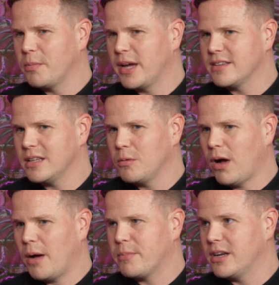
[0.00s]
basically
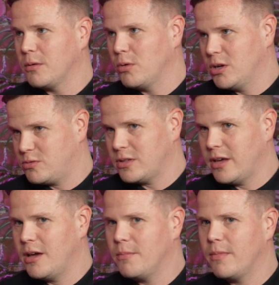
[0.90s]
what happened, I worked
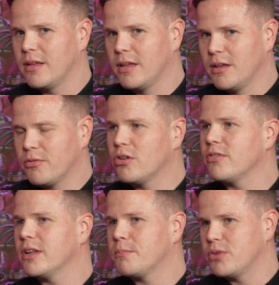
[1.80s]
for
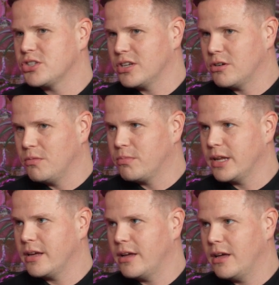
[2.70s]
another bridging
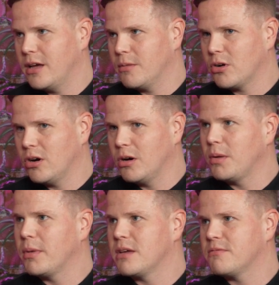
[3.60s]
company called
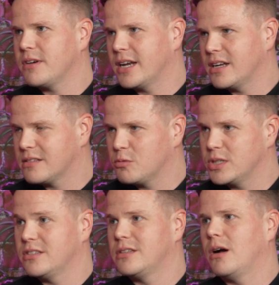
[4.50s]
Domain Finance,
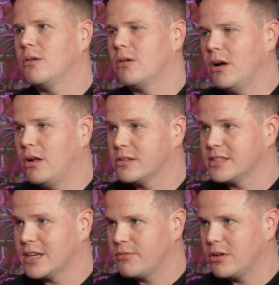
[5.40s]
which is now called
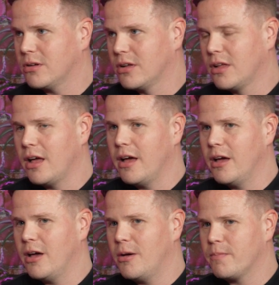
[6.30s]
Together.
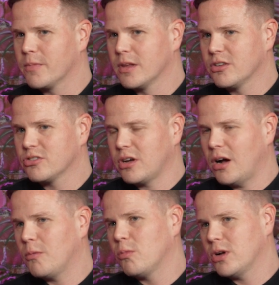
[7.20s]

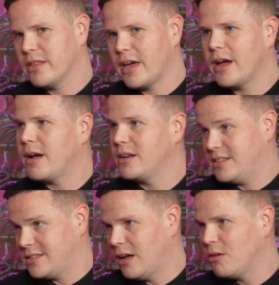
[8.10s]
Scott worked there, and
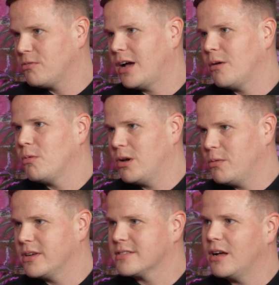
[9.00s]
yourself, I worked
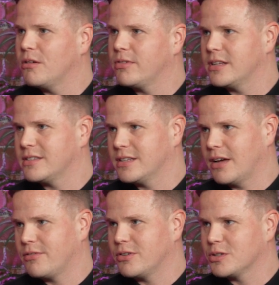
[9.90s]
with yourself at
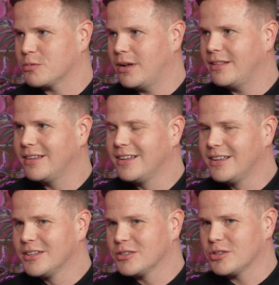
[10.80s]
Together as well.
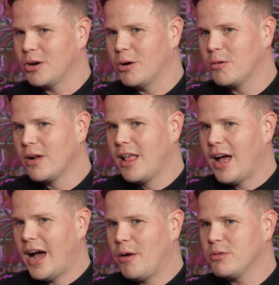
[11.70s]
So
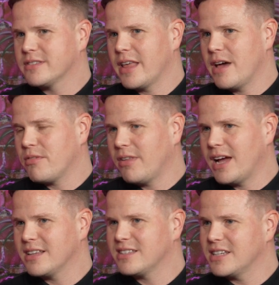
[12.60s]
I was there for
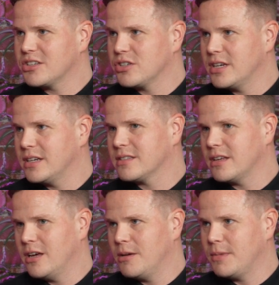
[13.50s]
like 6 years
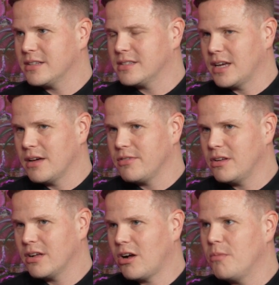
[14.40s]
at Together,
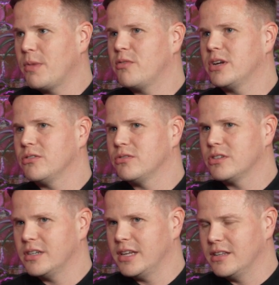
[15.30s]
got made
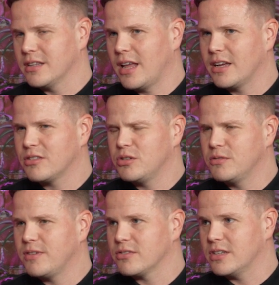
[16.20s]
redundant in like
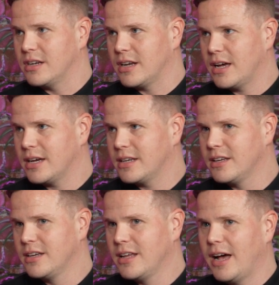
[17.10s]
2009,
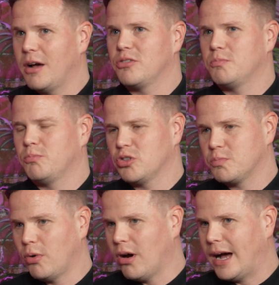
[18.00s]
just
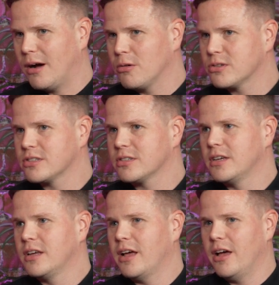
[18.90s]
bought a house,
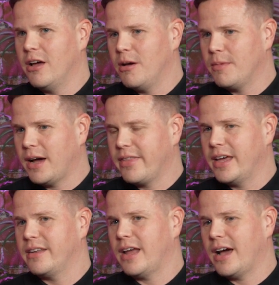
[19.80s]
and
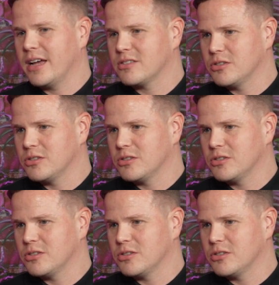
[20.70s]
then I